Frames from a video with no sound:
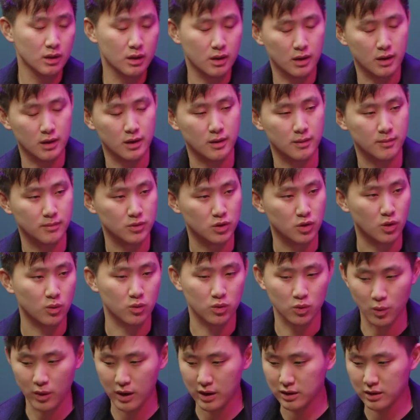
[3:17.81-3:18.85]
Um, you know,
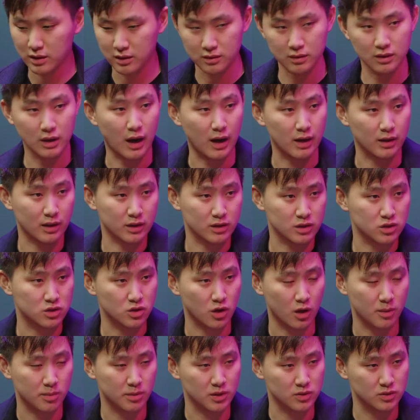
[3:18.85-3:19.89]
the way that I like to
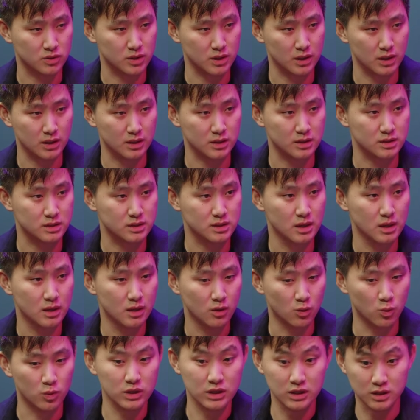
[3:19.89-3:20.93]
talk about is, is
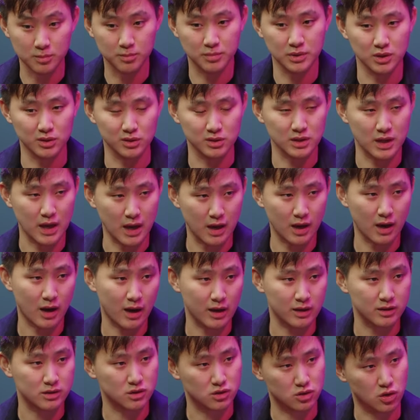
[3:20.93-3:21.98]
we need to build
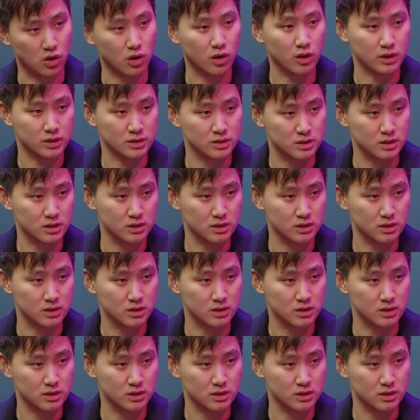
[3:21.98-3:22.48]
AI deterrence.